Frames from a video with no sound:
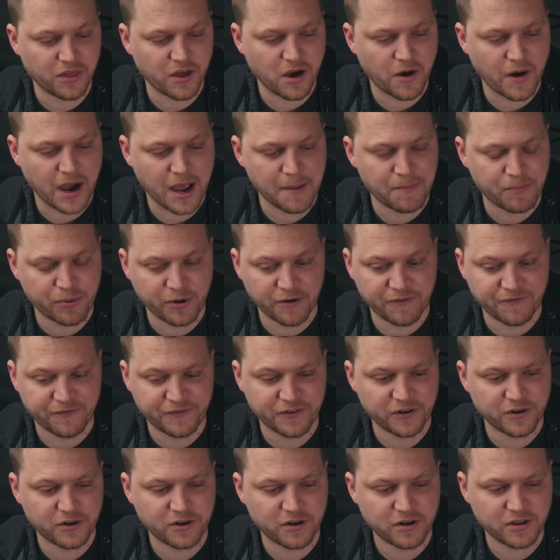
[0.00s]
I
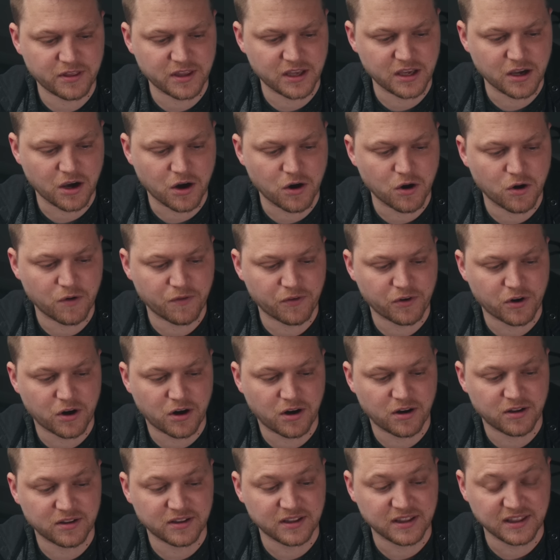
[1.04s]
prefer the overall
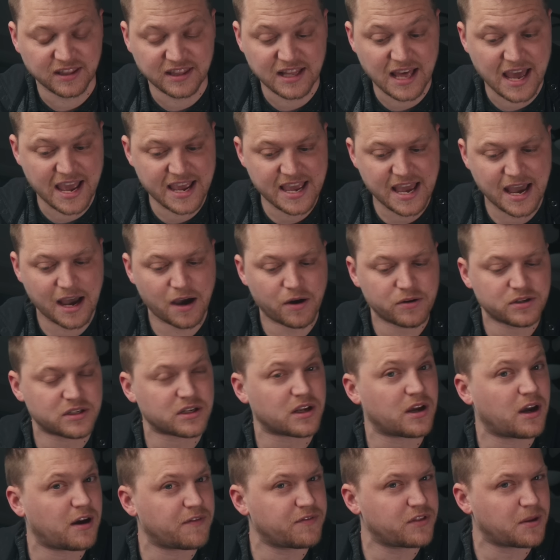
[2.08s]
layout
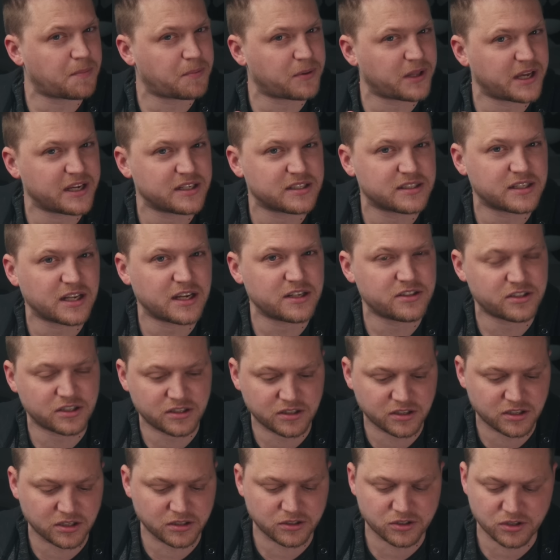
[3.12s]
of the PlayStation
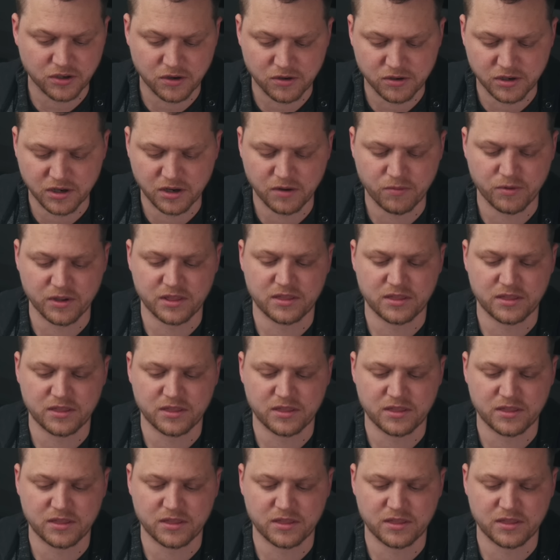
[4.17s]
controller with